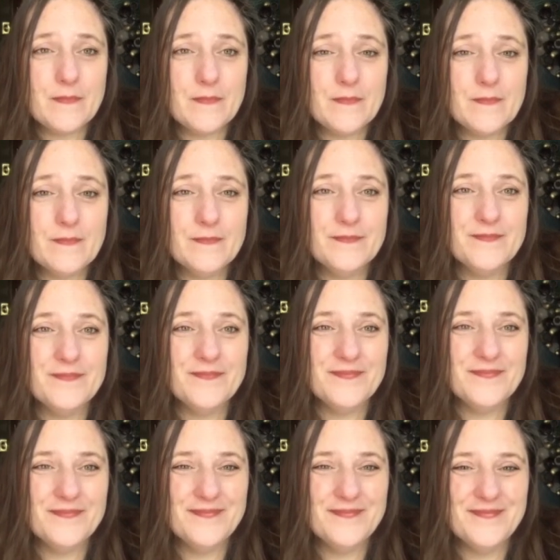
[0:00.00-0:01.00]

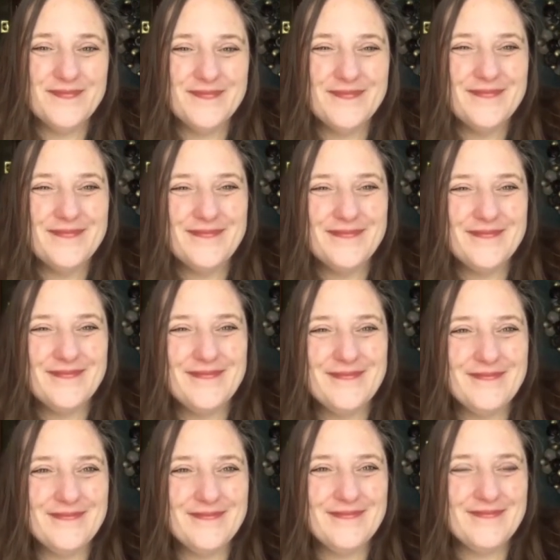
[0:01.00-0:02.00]

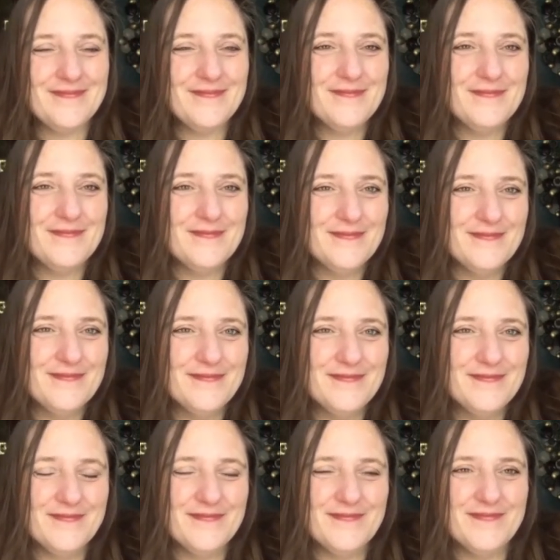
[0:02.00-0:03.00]

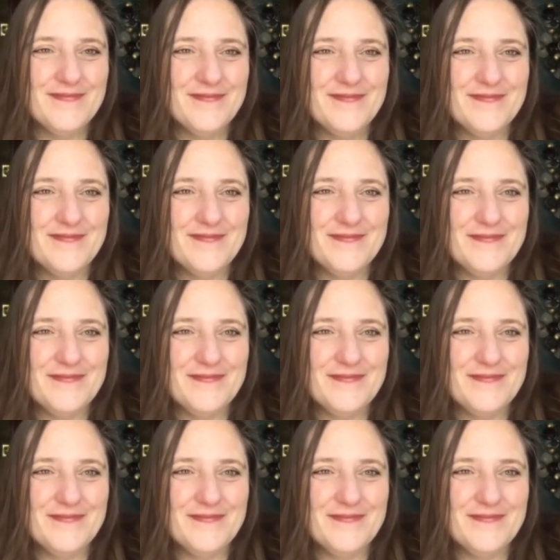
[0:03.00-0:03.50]
(silent)